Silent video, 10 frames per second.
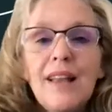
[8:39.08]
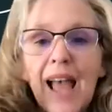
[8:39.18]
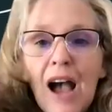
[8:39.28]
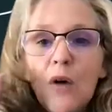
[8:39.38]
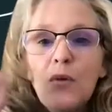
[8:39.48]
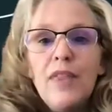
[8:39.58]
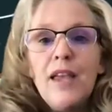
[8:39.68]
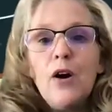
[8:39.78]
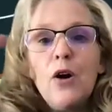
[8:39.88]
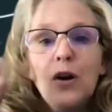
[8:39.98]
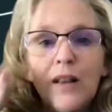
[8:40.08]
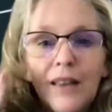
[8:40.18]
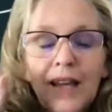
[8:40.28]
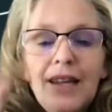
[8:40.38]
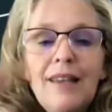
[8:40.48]
out there.
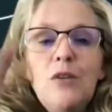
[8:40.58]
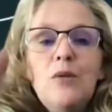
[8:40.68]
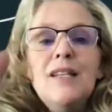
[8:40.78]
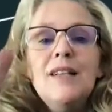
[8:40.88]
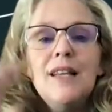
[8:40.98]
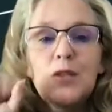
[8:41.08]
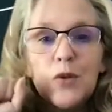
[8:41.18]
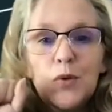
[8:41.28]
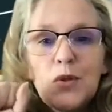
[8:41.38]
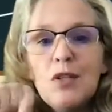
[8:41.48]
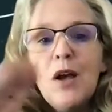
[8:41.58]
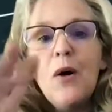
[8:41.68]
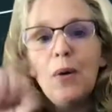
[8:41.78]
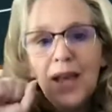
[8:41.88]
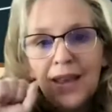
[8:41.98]
You need to let students
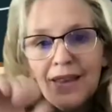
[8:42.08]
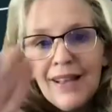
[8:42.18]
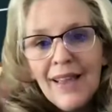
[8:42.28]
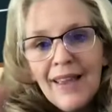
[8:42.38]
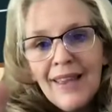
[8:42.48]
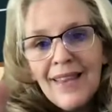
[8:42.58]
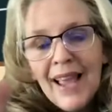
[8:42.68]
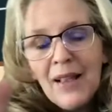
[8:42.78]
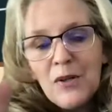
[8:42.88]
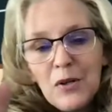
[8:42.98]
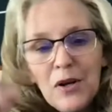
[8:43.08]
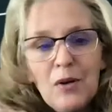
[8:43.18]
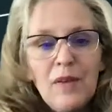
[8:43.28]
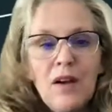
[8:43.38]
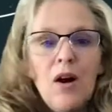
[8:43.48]
know, okay, in the calendar,
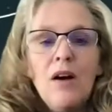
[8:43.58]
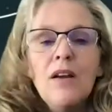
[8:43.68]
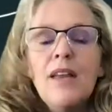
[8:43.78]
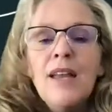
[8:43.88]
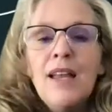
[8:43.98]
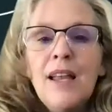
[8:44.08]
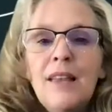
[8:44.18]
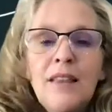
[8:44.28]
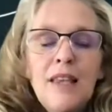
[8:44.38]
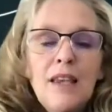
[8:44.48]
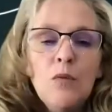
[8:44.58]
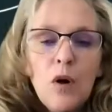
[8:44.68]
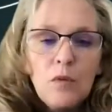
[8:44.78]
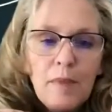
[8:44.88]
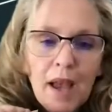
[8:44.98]
here they are. In the
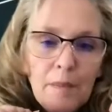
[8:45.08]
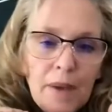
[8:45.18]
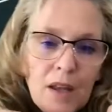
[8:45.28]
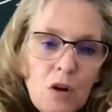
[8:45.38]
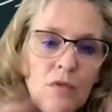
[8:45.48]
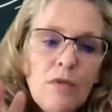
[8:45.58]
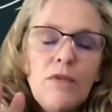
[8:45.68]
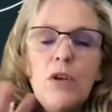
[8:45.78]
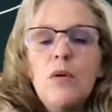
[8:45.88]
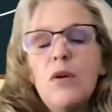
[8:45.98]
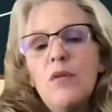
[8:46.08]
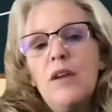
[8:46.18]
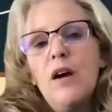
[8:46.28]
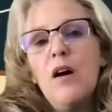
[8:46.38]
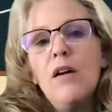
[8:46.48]
roadmap and overview, here
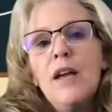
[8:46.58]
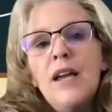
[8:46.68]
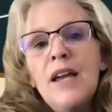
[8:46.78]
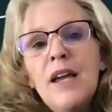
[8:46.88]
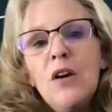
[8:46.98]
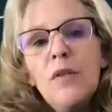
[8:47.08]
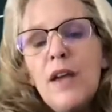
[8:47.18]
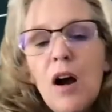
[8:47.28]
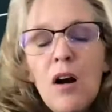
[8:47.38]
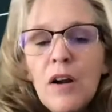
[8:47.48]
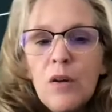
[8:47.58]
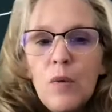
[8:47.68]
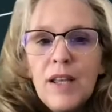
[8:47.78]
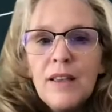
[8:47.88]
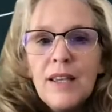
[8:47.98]
they are. Here they are in a
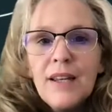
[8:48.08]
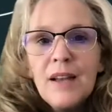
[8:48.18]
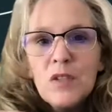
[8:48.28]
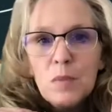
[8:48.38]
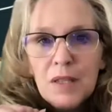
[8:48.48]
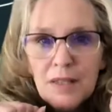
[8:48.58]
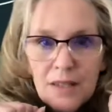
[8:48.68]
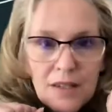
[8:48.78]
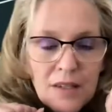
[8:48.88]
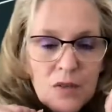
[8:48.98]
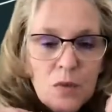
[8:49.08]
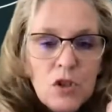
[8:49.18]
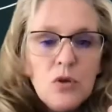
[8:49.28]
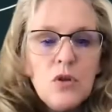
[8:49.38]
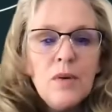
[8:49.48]
weekly announcements. This is
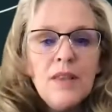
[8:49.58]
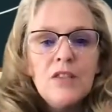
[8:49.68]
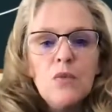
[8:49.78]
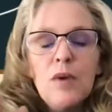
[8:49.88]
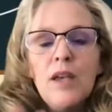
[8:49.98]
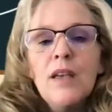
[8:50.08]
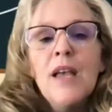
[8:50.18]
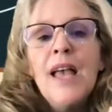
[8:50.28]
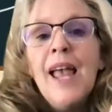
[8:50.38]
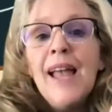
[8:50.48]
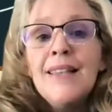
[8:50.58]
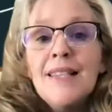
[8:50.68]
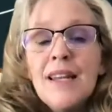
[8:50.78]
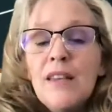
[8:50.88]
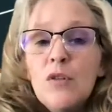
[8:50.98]
what you're doing this week. And
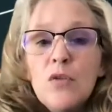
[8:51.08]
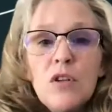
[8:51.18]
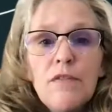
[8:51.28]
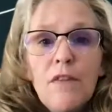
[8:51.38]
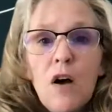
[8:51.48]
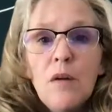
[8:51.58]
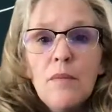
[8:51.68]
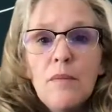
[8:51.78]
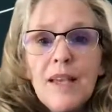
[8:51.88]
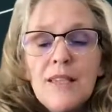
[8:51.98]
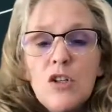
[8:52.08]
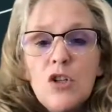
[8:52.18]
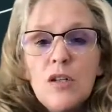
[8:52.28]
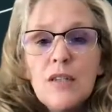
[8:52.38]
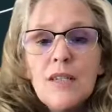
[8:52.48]
sending those default
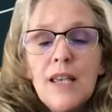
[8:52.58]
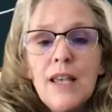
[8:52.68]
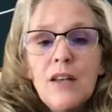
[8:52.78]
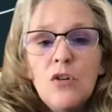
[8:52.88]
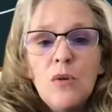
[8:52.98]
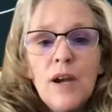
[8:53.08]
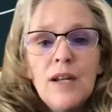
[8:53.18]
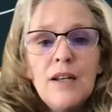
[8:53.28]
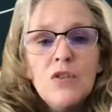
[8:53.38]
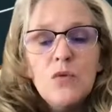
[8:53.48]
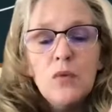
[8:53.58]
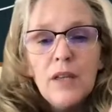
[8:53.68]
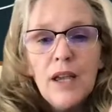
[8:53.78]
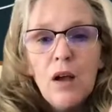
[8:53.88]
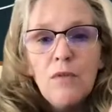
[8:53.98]
messages in grading is
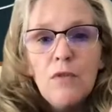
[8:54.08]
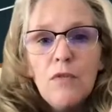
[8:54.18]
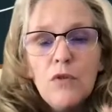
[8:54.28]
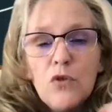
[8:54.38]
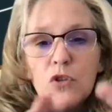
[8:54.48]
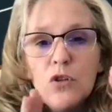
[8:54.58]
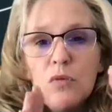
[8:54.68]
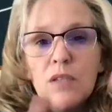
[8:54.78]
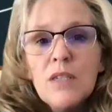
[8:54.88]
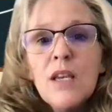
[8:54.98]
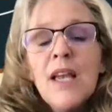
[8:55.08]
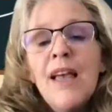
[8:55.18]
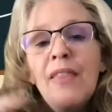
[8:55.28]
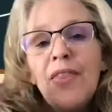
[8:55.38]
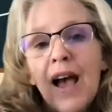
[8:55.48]
really helpful for students.
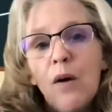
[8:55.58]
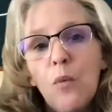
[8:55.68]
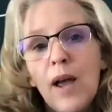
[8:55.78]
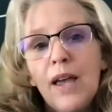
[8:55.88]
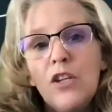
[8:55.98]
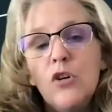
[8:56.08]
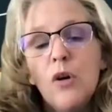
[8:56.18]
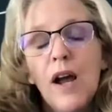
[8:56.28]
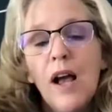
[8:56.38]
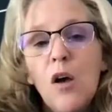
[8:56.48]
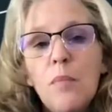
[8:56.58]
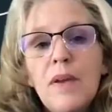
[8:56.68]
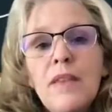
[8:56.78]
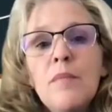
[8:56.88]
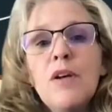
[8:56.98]
That way you're
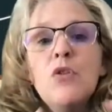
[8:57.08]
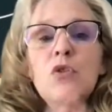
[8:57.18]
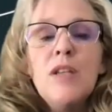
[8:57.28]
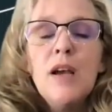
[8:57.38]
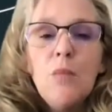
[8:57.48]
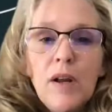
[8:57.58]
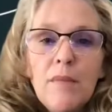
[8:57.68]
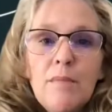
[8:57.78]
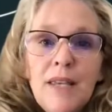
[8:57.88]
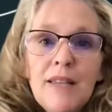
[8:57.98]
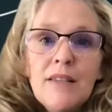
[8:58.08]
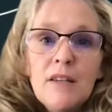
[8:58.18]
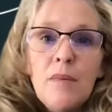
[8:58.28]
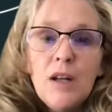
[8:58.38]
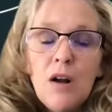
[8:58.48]
helping them understand what it means
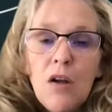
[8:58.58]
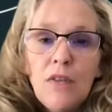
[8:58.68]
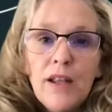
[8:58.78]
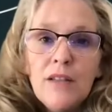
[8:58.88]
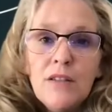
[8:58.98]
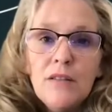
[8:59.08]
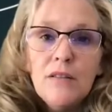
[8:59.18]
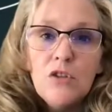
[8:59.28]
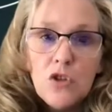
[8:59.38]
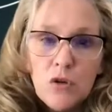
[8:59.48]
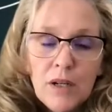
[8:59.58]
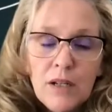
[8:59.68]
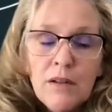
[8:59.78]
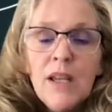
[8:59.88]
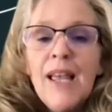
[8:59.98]
to be an online
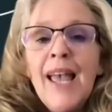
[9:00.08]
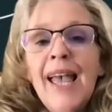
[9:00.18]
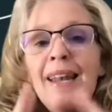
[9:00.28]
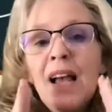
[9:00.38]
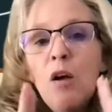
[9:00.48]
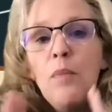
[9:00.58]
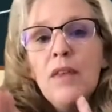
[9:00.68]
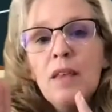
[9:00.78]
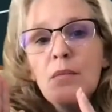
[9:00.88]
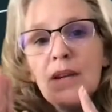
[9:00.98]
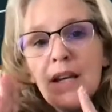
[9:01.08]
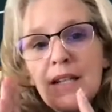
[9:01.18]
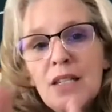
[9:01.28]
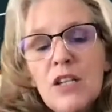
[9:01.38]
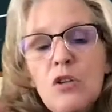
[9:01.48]
student and helping them
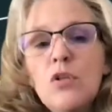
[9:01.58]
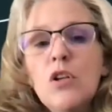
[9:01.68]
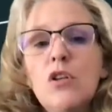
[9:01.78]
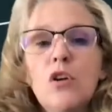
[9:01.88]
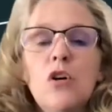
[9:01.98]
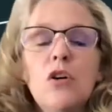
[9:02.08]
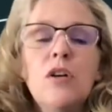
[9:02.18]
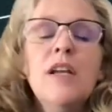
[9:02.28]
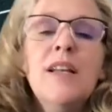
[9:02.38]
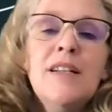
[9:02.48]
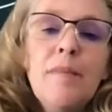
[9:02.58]
continue to learn to